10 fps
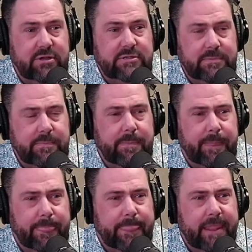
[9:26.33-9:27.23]
So if there's a
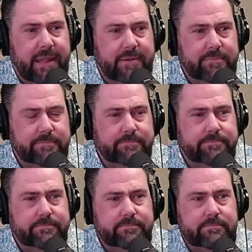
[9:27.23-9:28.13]
pastor out
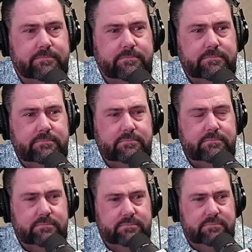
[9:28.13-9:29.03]
there or a
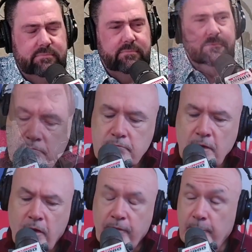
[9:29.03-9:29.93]
leader
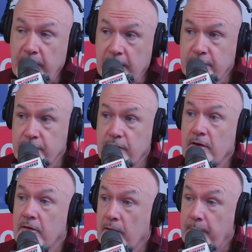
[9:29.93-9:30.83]
of a ministry
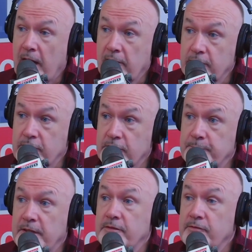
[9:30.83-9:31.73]
or a parachurch
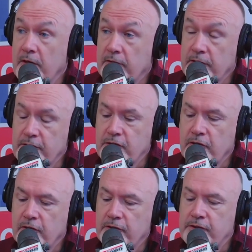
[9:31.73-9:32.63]
ministry or a
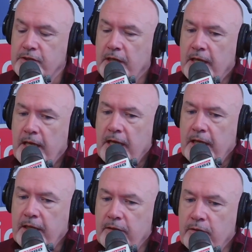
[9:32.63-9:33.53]
church,
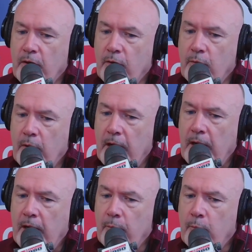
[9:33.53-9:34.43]

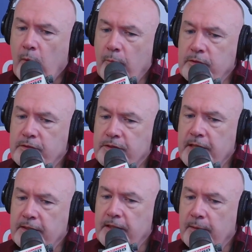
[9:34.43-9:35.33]
what would you
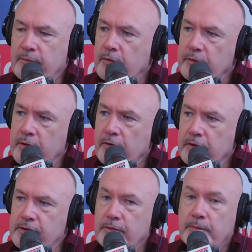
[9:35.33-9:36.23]
say to them to
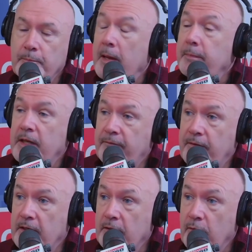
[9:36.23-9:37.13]
encourage you? Maybe they
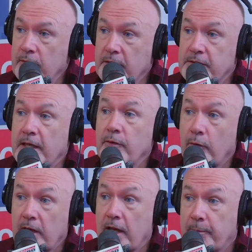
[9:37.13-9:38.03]
feel alone, because I know
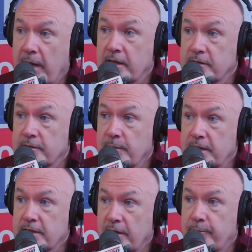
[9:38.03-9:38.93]
a lot of pastors
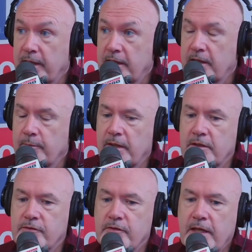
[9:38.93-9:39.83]
myself, being in the
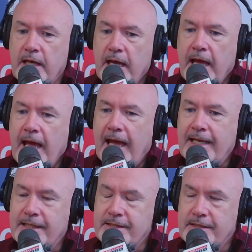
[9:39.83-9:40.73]
ministry, and
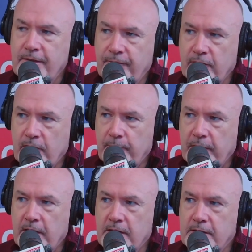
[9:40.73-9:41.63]
it's difficult
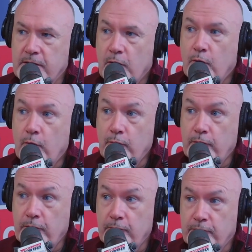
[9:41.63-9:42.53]
because who
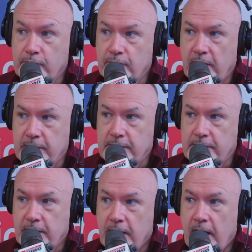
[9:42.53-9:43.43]
do you
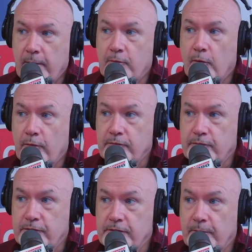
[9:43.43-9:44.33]
trust? I'm going
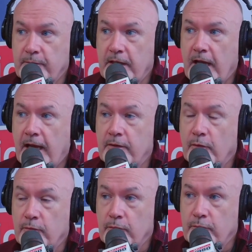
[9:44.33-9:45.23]
through something, I
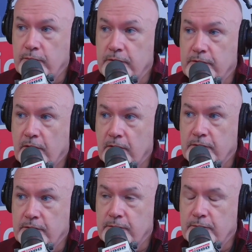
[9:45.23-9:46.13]
don't know who to
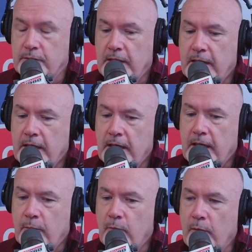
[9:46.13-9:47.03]
talk to.
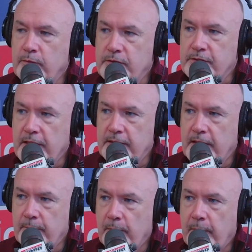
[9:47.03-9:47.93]
What would you say to
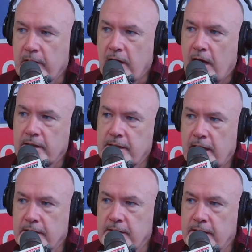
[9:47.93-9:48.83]
them about
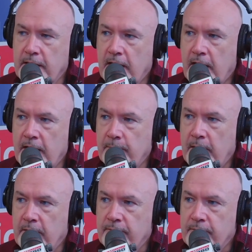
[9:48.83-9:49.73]
contacting IMF?